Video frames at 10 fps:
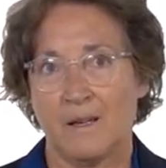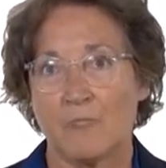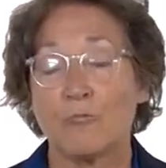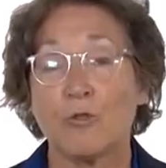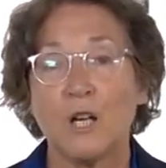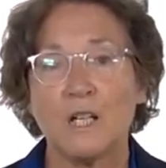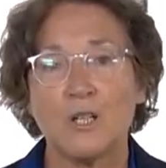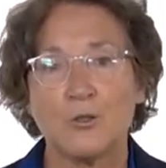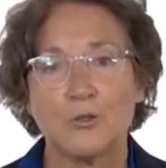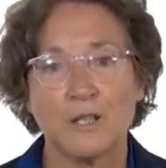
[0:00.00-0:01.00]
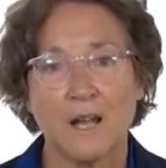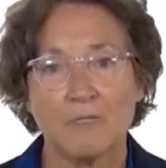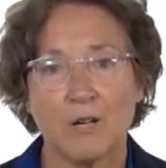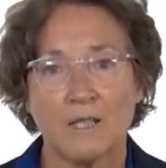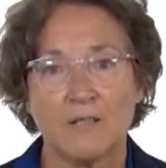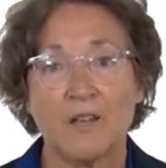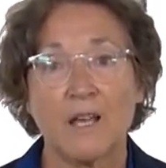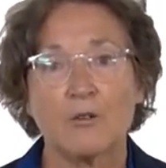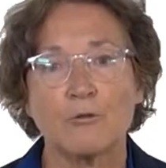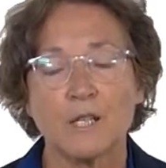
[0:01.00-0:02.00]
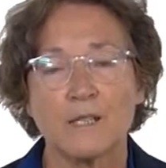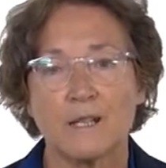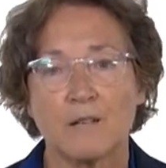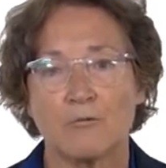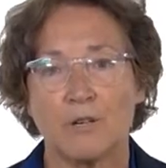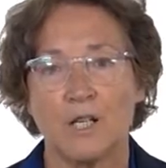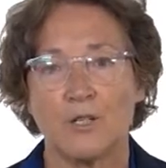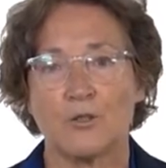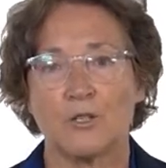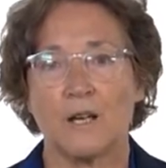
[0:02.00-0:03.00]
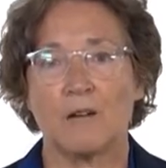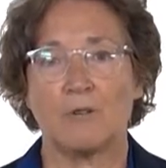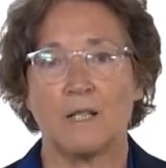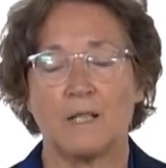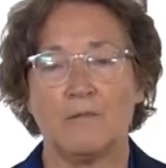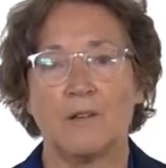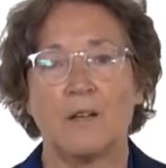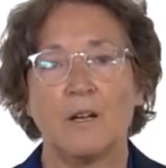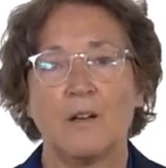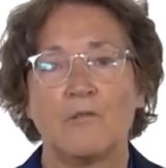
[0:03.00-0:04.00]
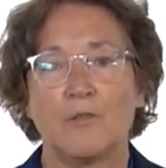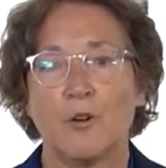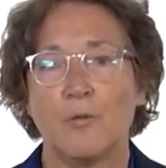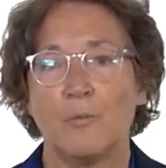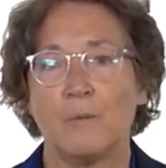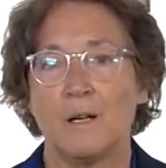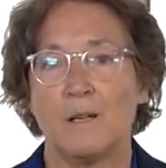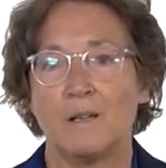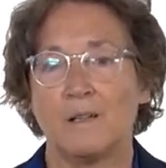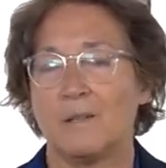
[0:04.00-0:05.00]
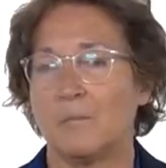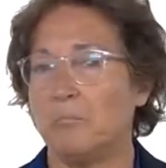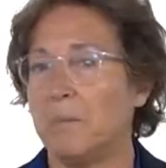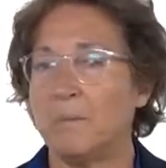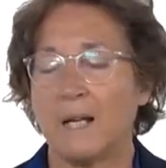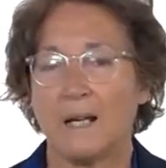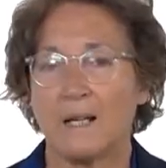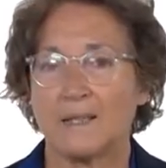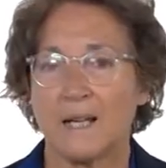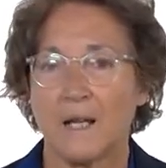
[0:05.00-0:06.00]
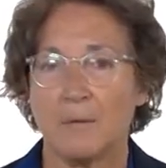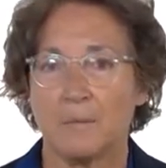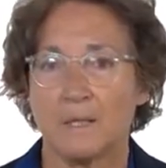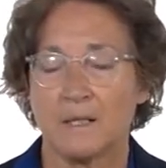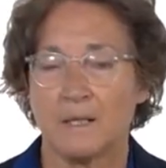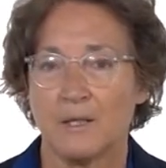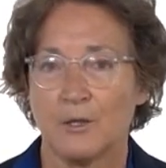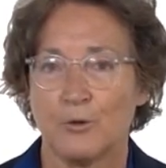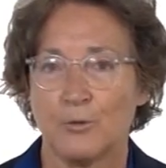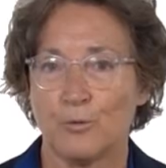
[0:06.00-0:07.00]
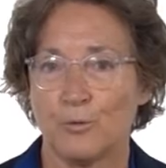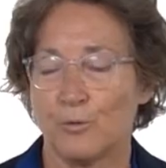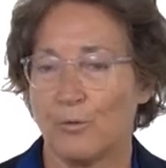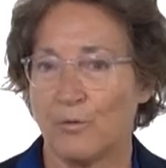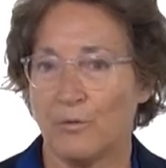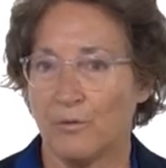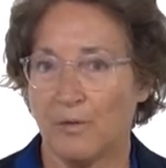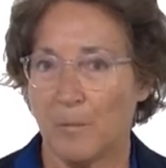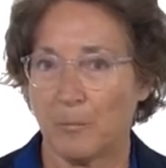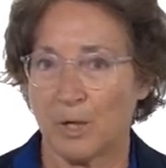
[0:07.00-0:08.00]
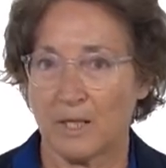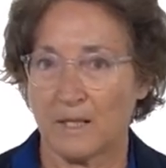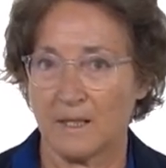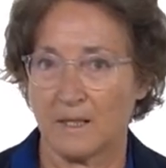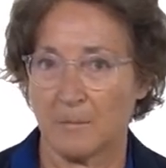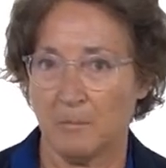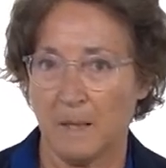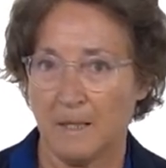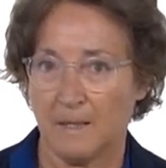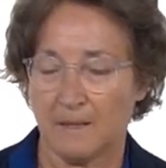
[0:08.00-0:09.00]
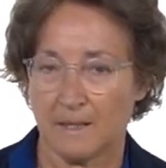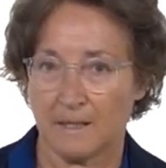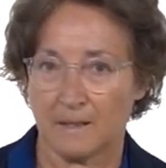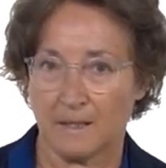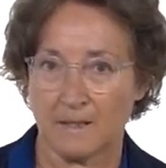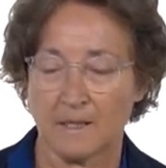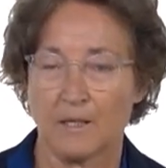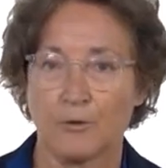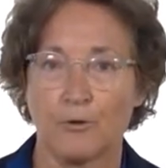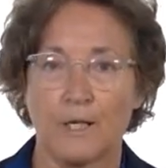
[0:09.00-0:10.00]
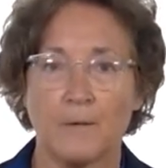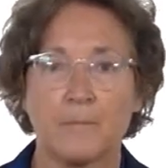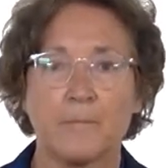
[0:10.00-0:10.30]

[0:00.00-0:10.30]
religious narrative, a Christian religious narrative from biblical times to the present, mainly the 16th century.